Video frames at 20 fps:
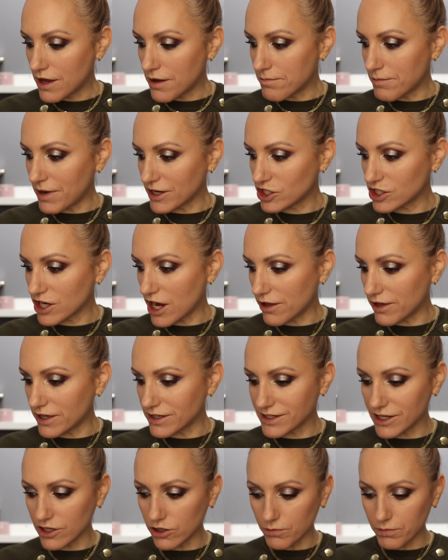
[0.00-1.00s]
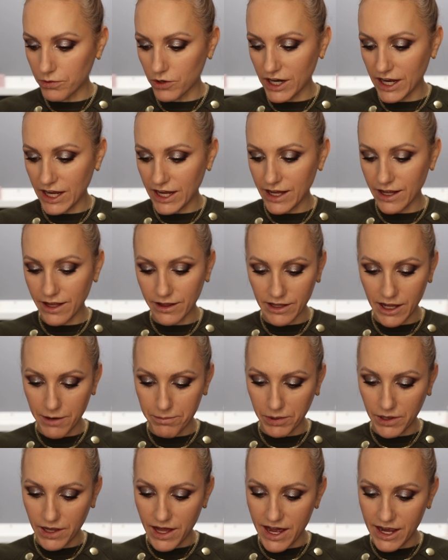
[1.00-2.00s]
my Charlotte Tilbury
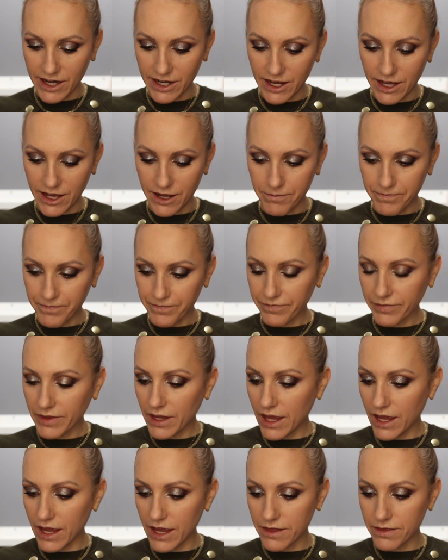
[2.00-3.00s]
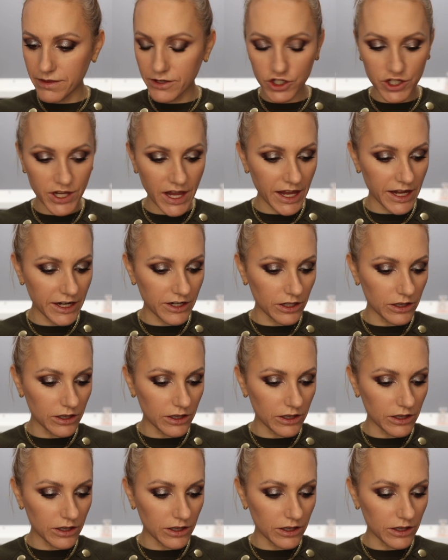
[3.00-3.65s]
lip liner in the shade